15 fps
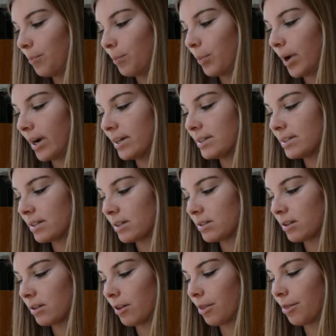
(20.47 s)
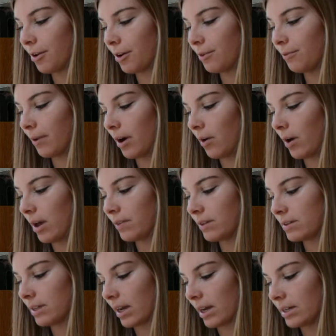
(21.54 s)
Brian sits in the 3rd row at the
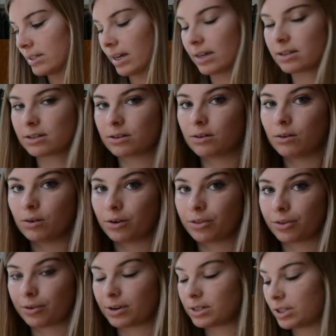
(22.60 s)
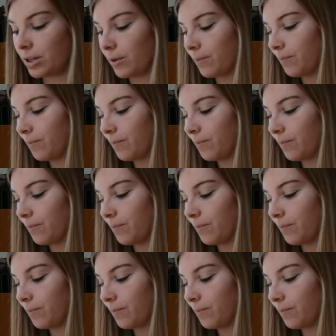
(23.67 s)
2nd desk, or 3-2.